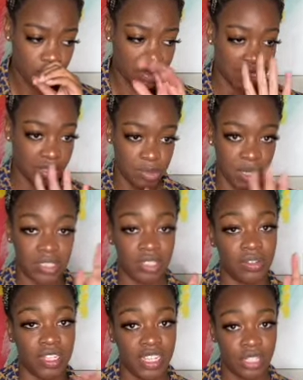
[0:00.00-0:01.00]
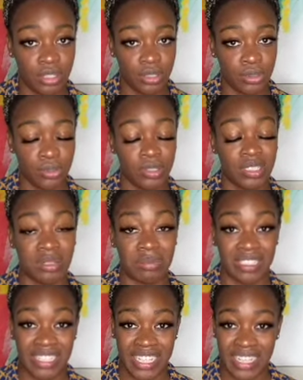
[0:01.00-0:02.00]
Excuse me. So get you some
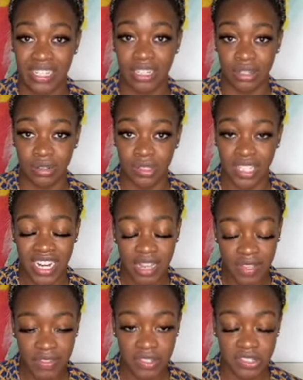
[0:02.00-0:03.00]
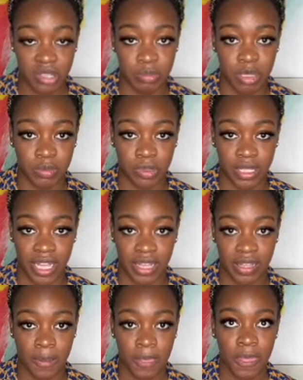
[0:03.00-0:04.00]
sticky notes. And I've even seen people
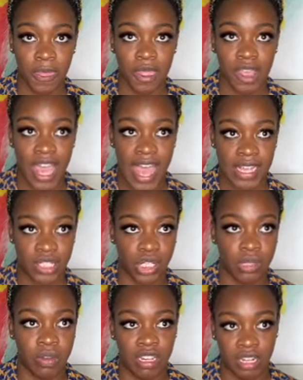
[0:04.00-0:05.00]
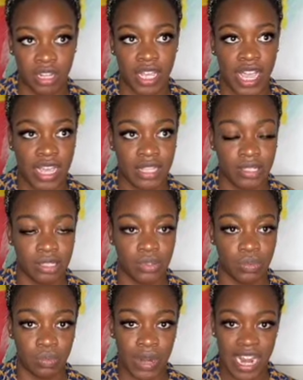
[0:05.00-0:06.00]
like, as they're reading a case,
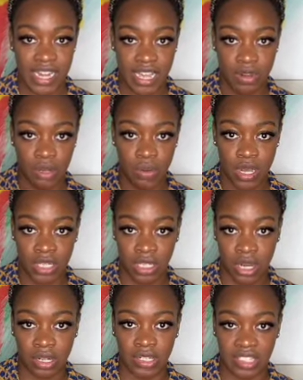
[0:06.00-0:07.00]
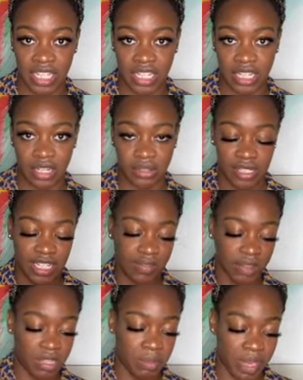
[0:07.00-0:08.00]
write down a question on a sticky note, leave
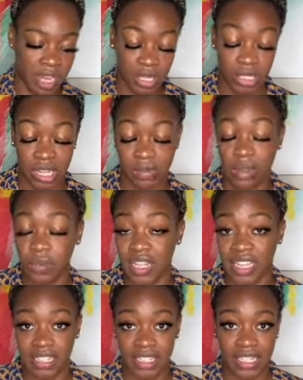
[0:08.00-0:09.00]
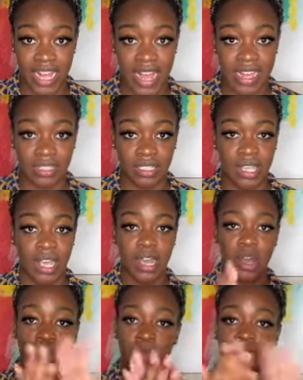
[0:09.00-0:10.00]
it in the page so that way when they get to class,
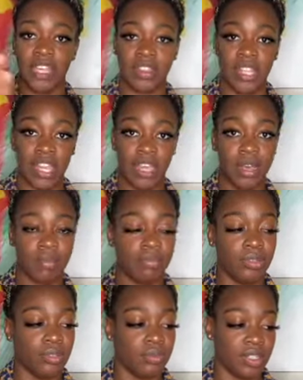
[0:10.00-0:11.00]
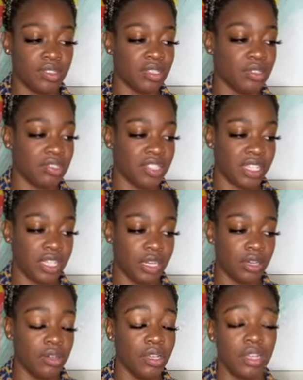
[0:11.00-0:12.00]
open that thing up, boom, there's a little sticky
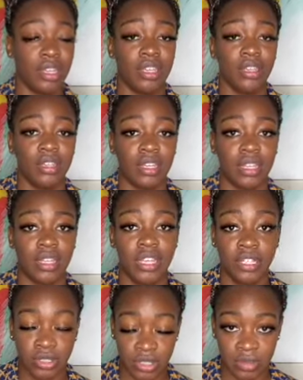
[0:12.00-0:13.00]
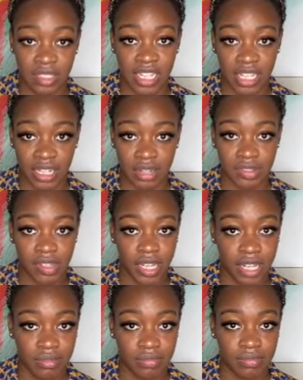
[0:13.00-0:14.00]
note. Get you some sticky notes, okay?